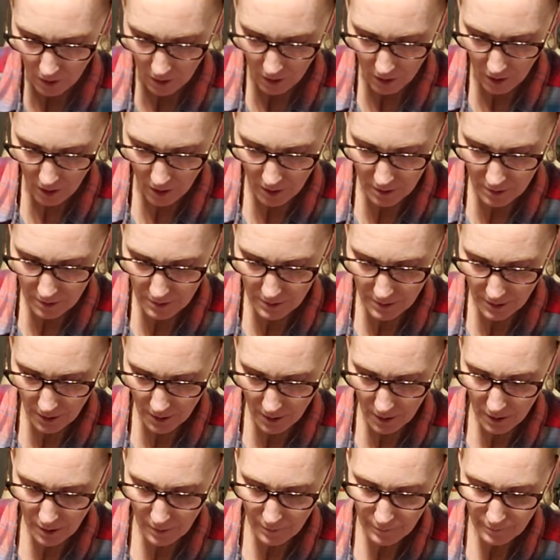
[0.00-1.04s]

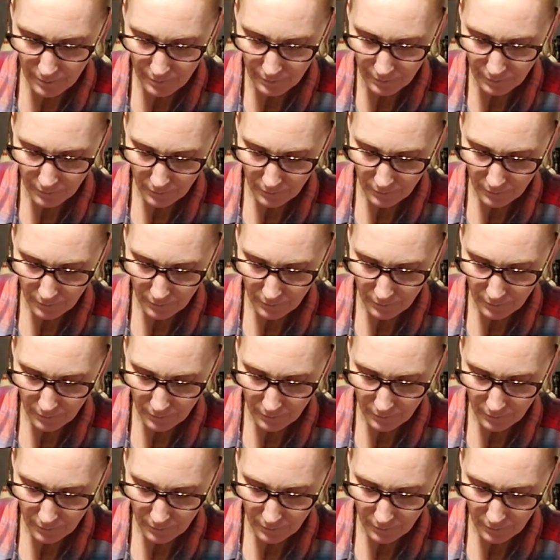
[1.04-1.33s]
And